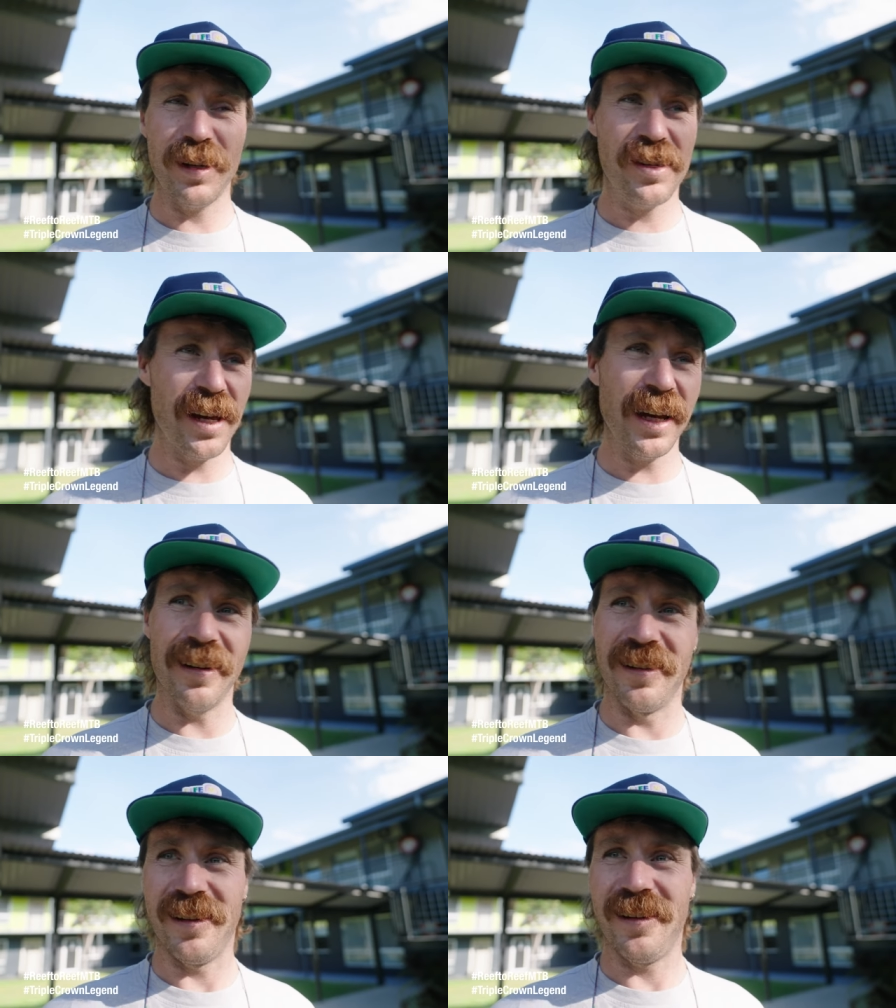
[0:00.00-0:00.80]
We're
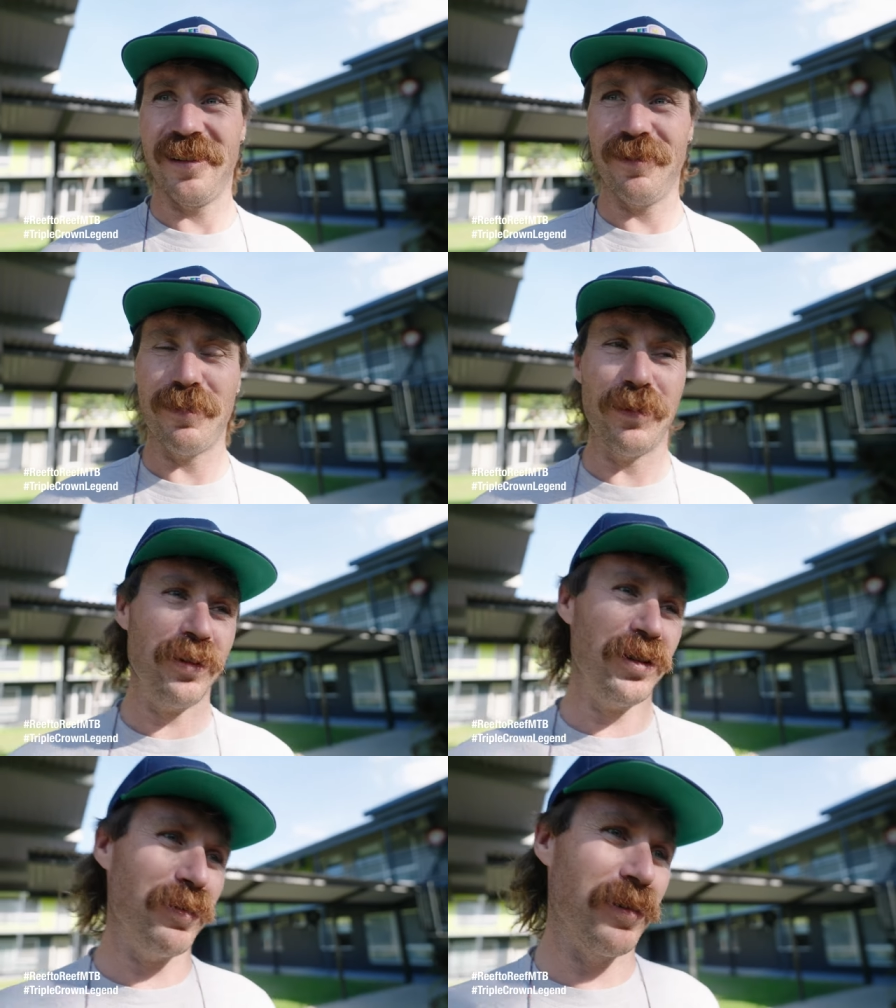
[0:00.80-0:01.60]
second. What
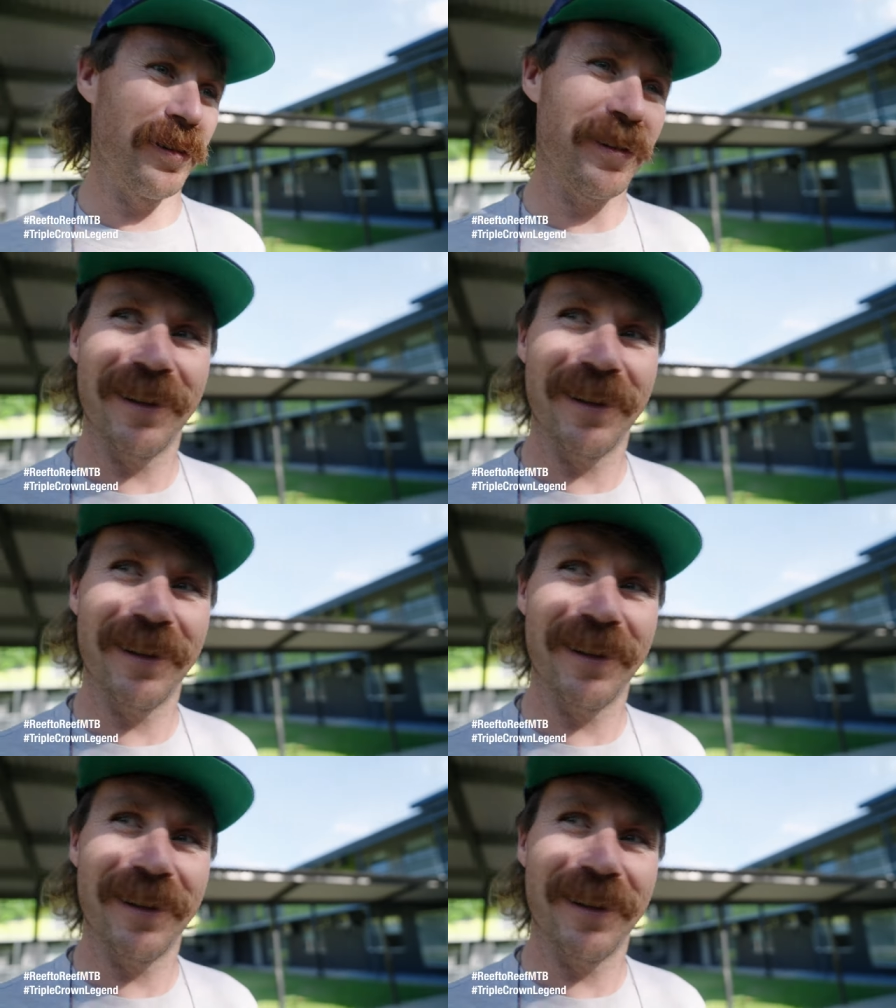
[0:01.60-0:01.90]
more could you want?